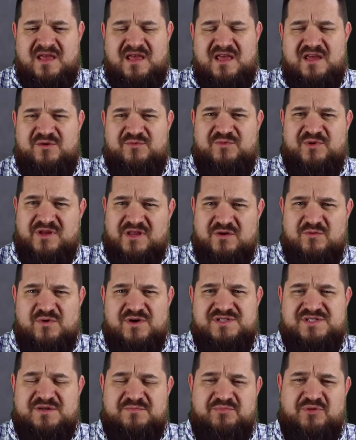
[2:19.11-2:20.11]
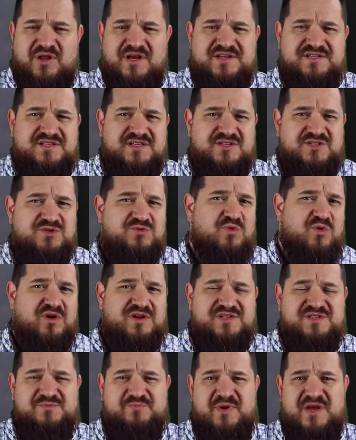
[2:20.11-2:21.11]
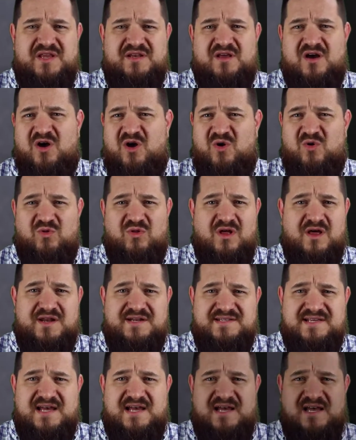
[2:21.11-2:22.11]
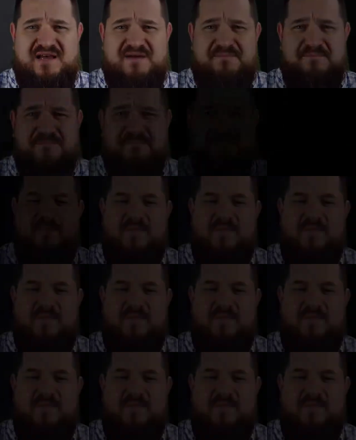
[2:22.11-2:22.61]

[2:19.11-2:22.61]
It really wasn't a place that you'd want to spend a whole lot of time.